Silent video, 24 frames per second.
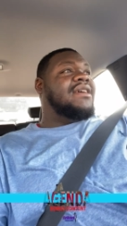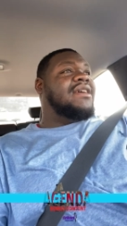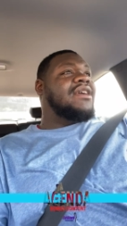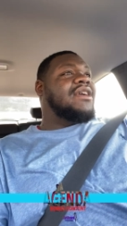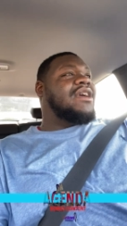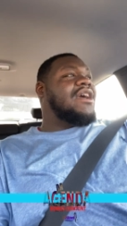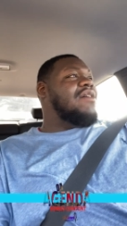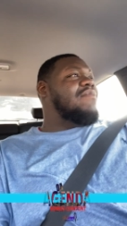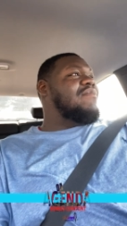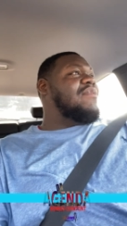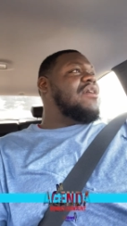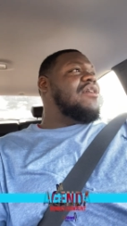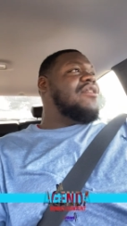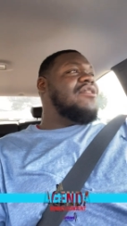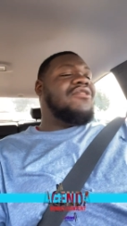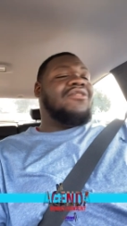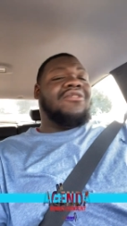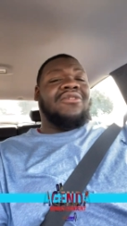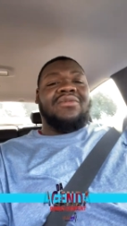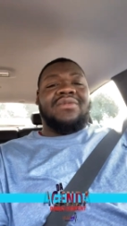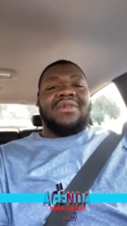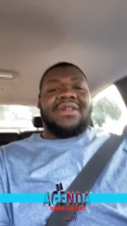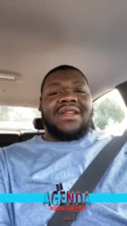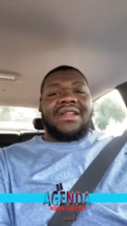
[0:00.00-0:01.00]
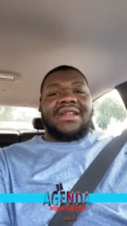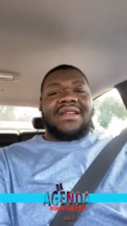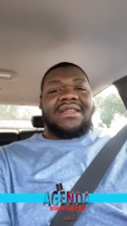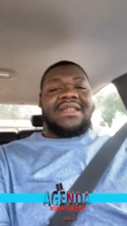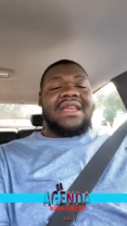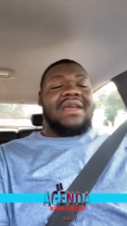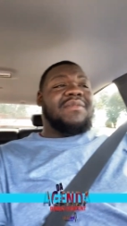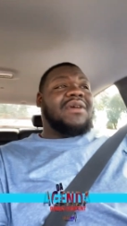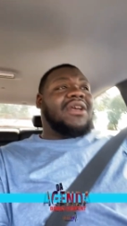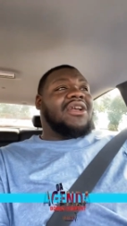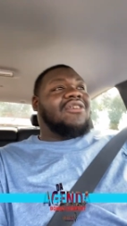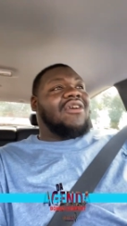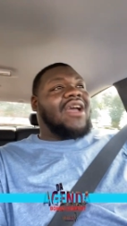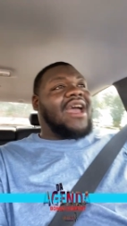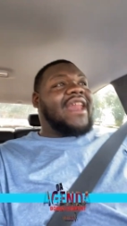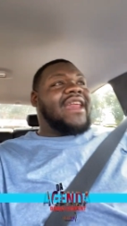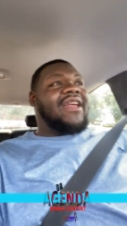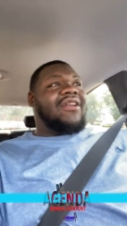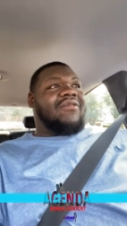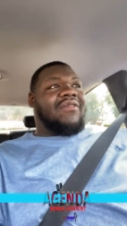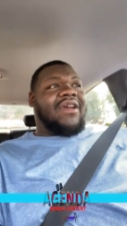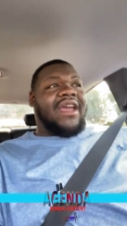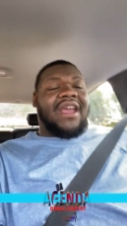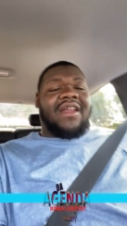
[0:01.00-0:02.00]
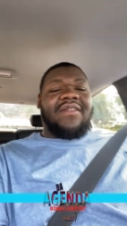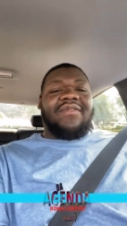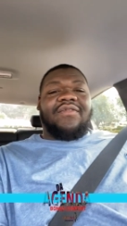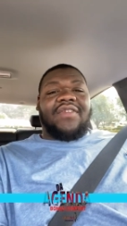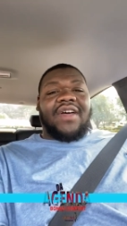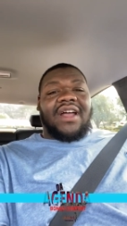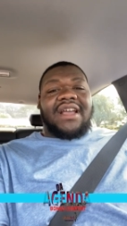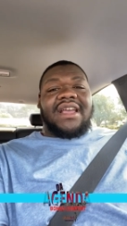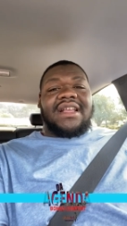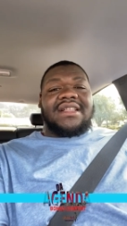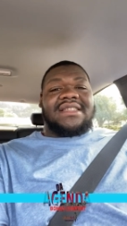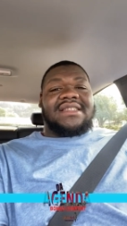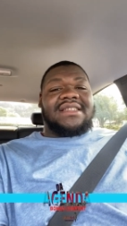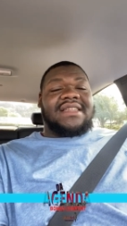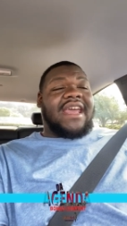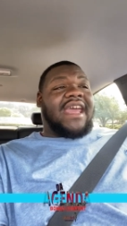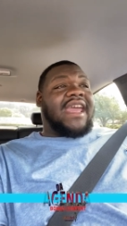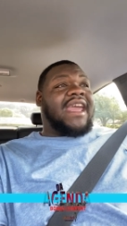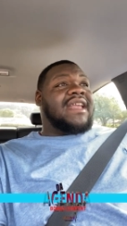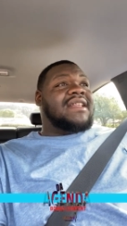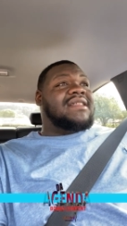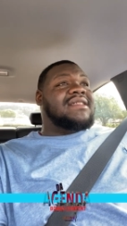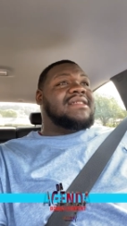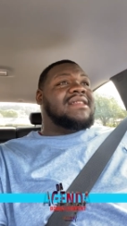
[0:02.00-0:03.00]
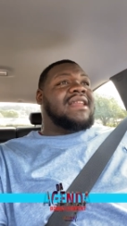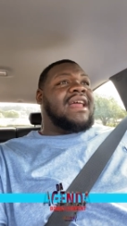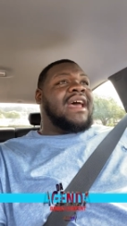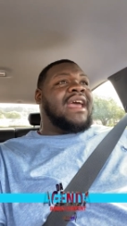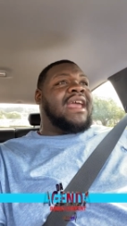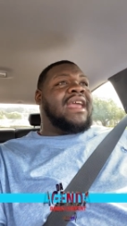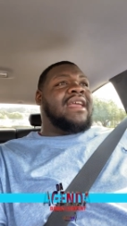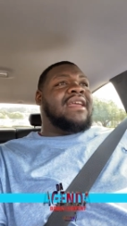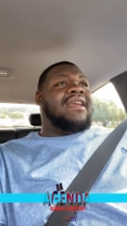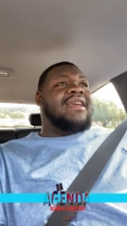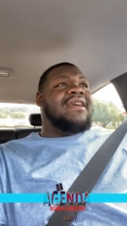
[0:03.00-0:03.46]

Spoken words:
Come on, Democratic ran fucking states. Like,